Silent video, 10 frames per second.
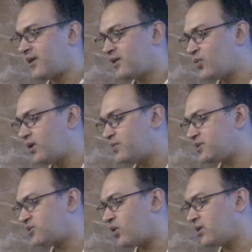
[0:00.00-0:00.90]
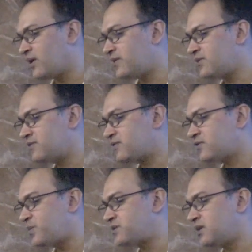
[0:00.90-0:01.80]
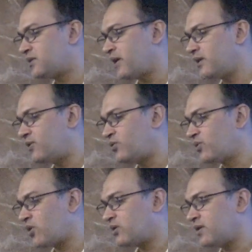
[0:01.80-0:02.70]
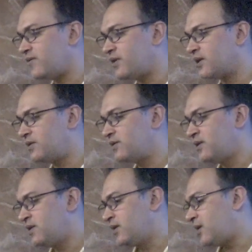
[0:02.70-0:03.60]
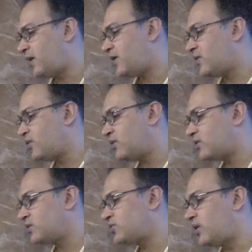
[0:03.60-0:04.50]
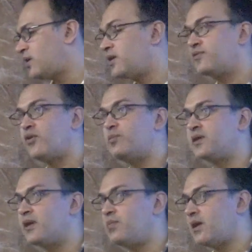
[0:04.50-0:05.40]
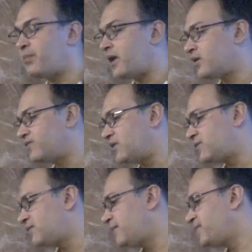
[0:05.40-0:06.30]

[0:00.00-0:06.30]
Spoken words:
Thank you very much, the organizers. Special thank you, Dr. Ravikant and Dr. Tulika, for making me a part of this.